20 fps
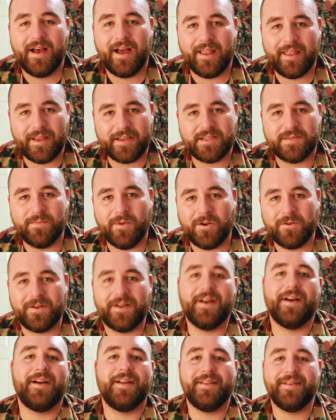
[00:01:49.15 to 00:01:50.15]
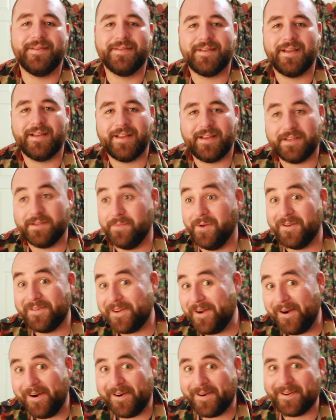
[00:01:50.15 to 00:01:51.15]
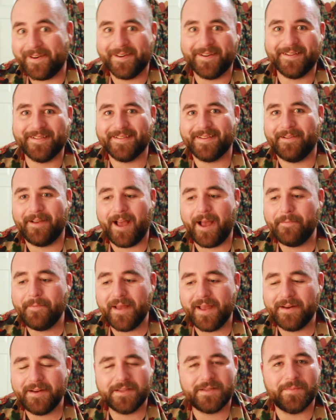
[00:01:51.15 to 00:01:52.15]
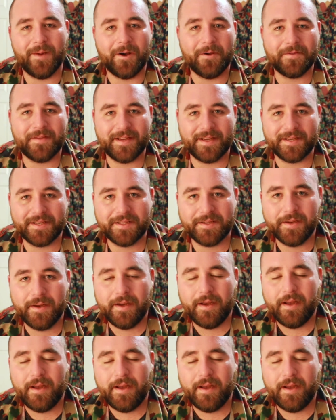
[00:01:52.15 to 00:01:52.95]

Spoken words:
I like small guns. I like small cars. I'm into small things.